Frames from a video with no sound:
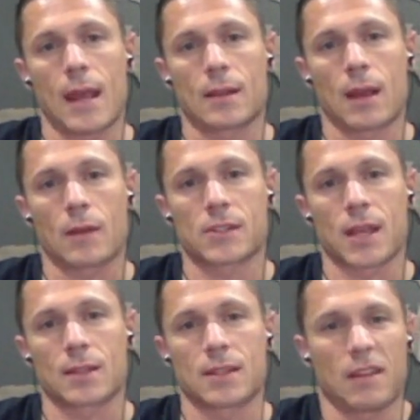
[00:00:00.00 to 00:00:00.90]

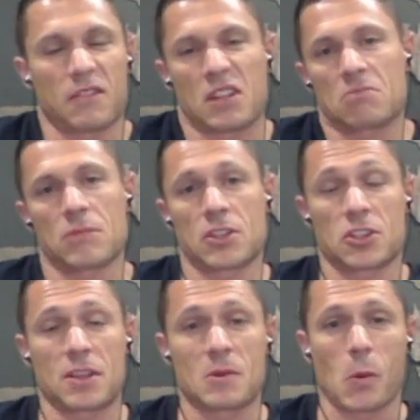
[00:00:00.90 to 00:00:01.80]
outside stuff, and it
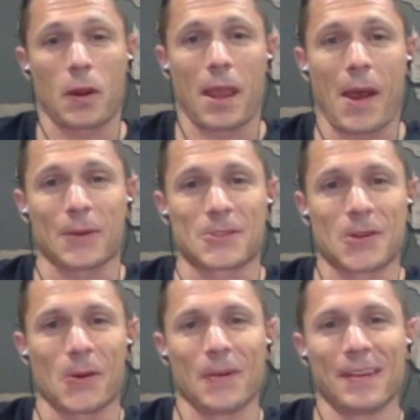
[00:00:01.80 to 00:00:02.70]
just seemed to work out.
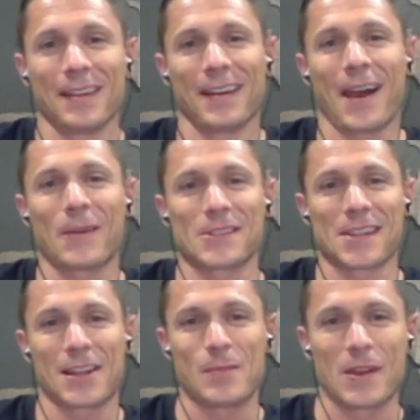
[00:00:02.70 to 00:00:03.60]
So I was
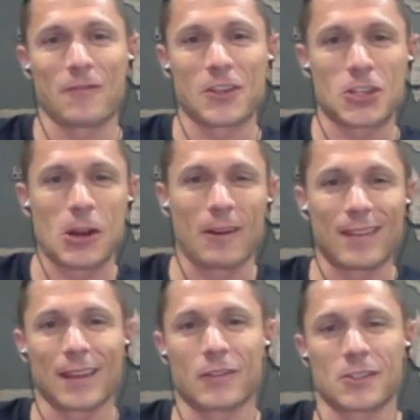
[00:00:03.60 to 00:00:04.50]
kind of the beneficiary, I
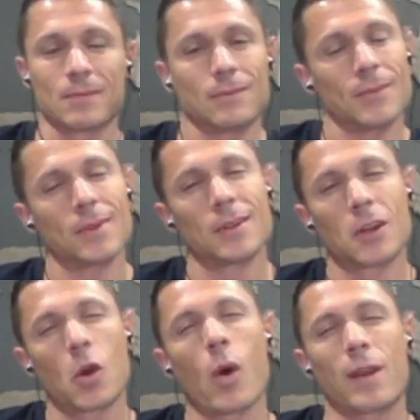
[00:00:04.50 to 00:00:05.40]
think, of some
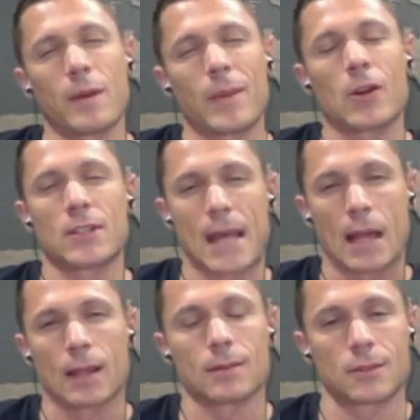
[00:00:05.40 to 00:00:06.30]
quite a bit better
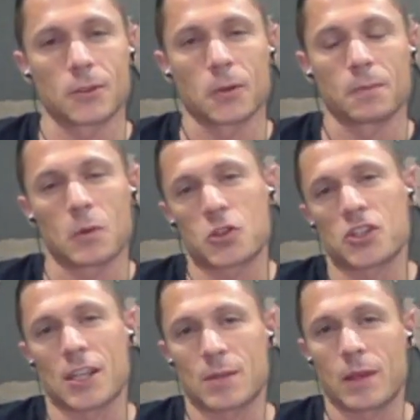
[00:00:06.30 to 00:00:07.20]
talent. So it was
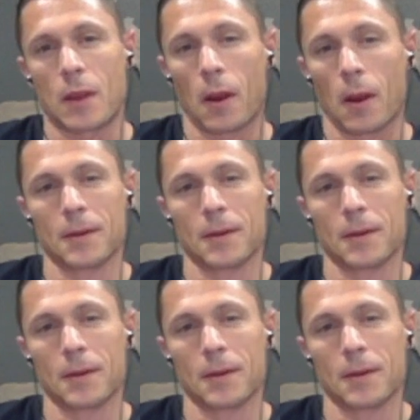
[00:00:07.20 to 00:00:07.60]
just nice to be there.